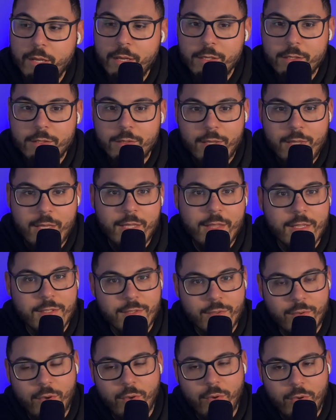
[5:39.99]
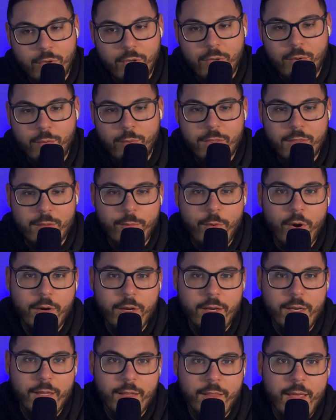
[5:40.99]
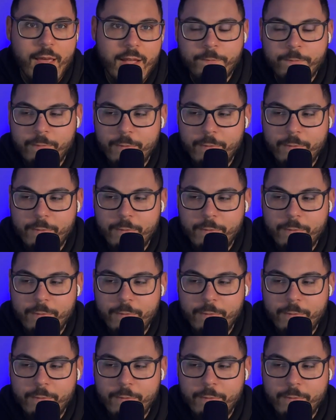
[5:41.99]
So I think this will go good with the marketing of that.